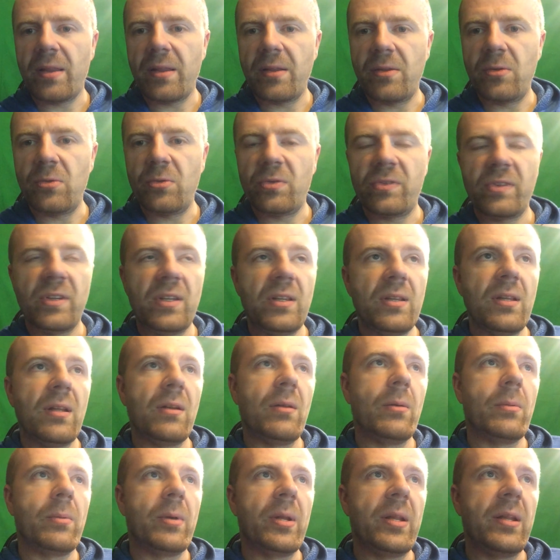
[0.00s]
then you've seen
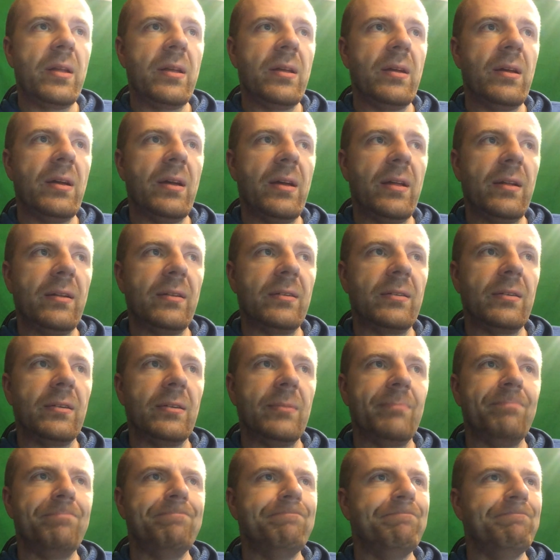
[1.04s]
that already and
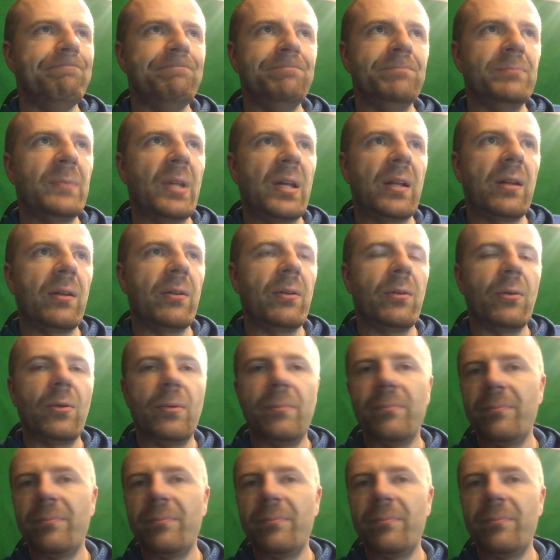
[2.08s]
uh, hmm, I don't know.